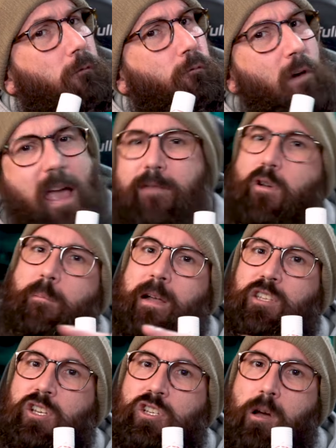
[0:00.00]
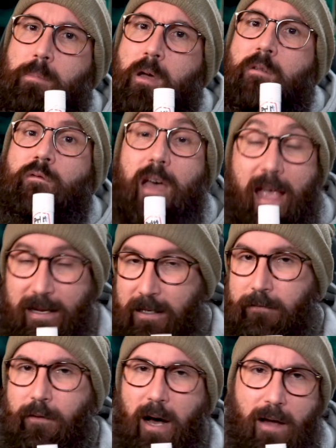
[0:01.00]
favorite magic shop for
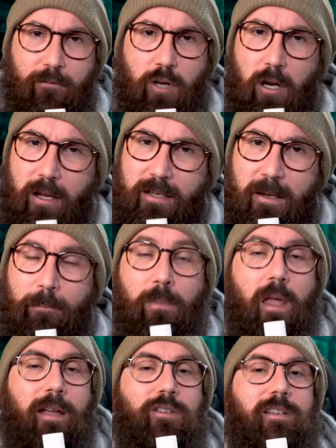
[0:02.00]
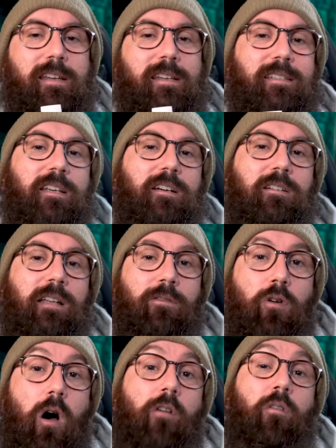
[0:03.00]
$85. Do you need a skill
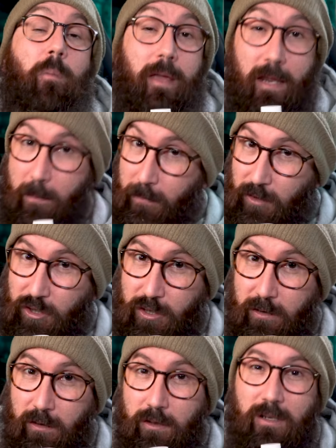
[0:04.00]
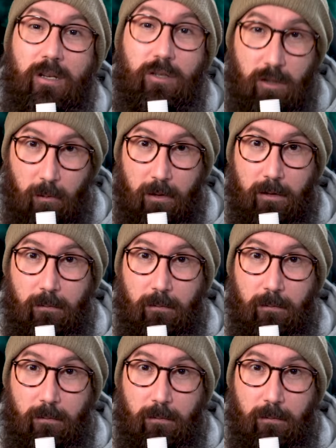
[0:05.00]
level of a beginner magician to do it?